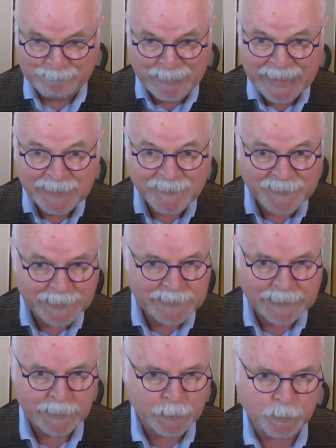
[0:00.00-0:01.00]
benefit
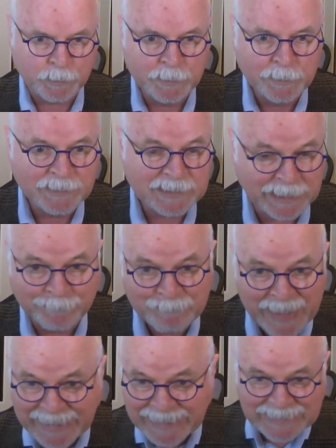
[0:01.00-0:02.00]
that accrues to
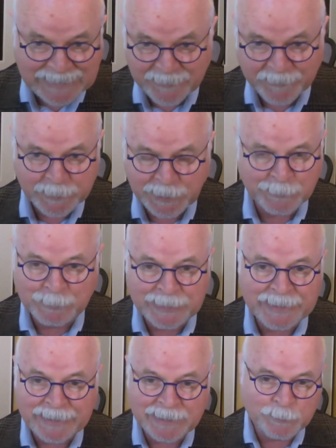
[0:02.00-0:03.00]
many different
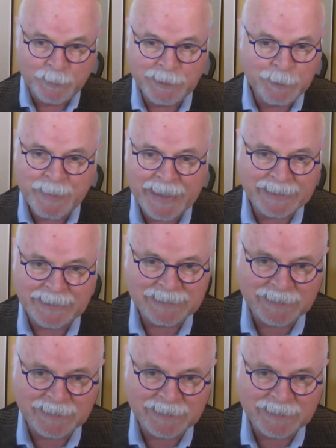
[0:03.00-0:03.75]
communities when you make these